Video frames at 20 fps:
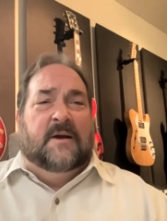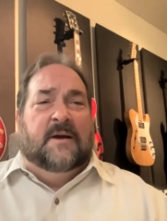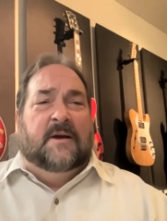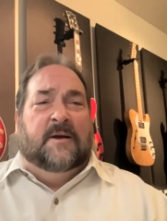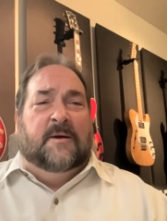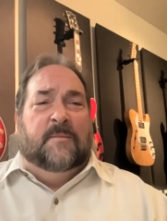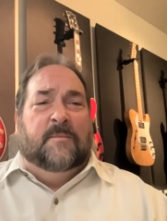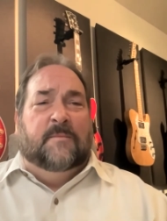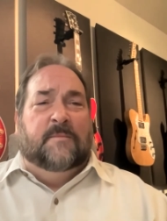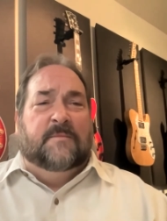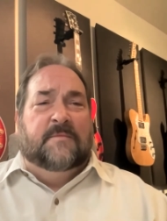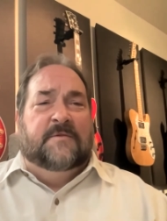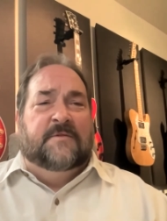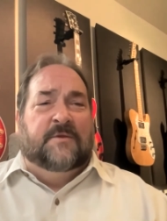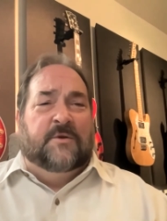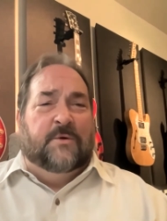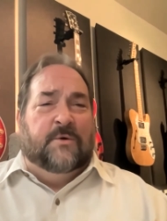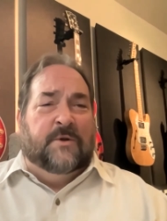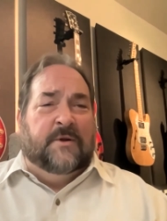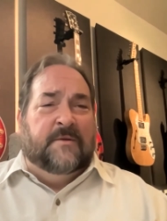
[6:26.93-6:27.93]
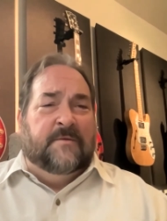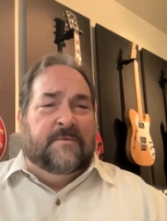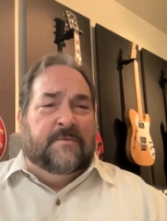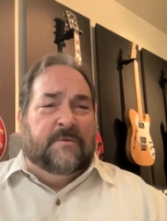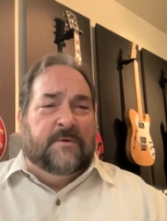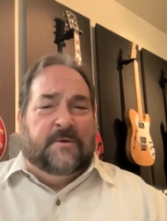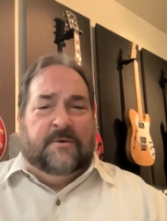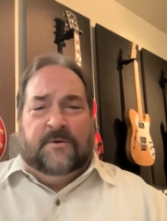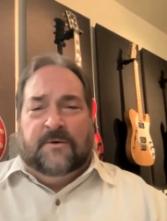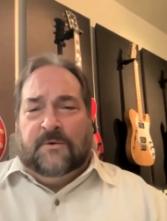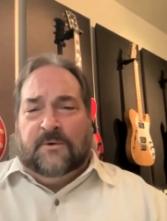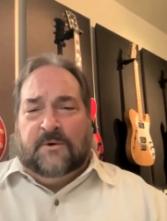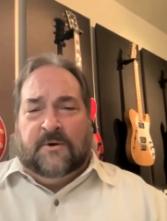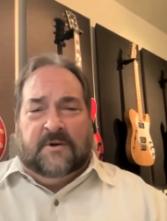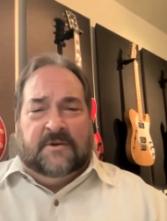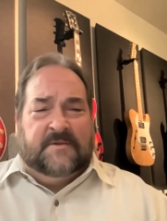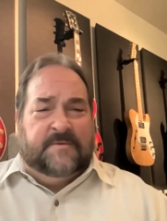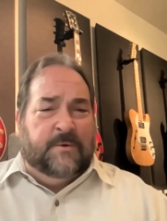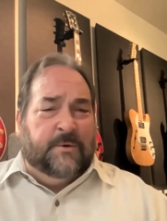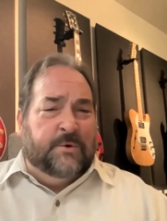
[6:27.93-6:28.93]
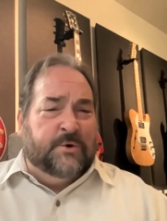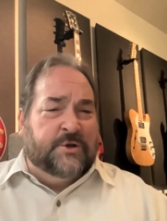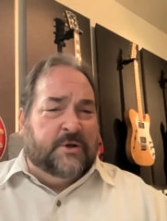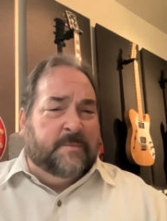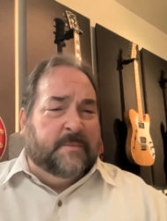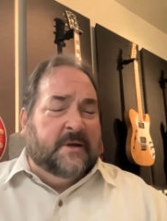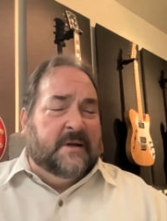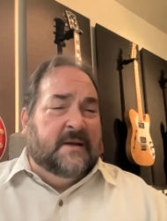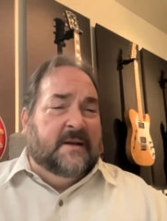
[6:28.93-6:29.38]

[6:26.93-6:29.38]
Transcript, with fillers: um, certainly for your total cost of ownership.